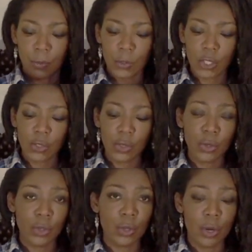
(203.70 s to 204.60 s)
Just so
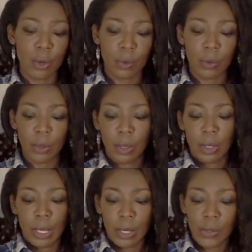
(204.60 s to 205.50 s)
you know.
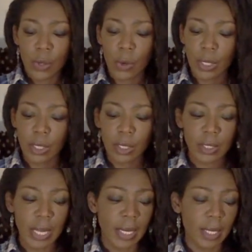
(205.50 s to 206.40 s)
So it looks
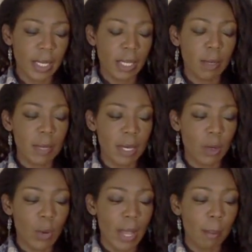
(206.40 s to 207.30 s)
like it can be a
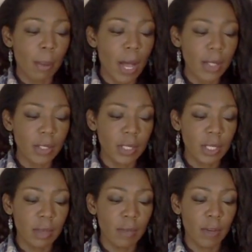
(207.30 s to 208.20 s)
quite
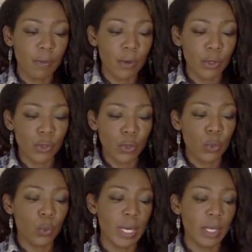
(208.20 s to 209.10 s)
positive first
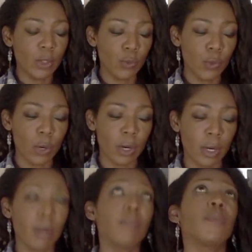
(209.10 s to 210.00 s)
2 weeks
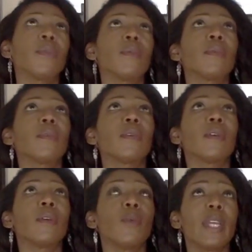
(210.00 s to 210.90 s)
for
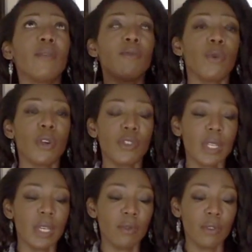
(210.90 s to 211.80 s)

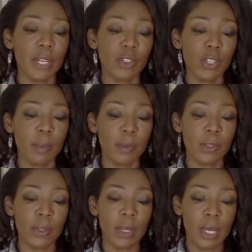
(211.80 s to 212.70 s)
reinforcing
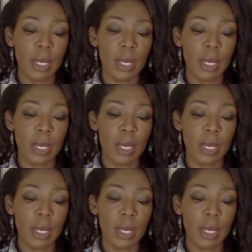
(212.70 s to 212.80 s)
friendships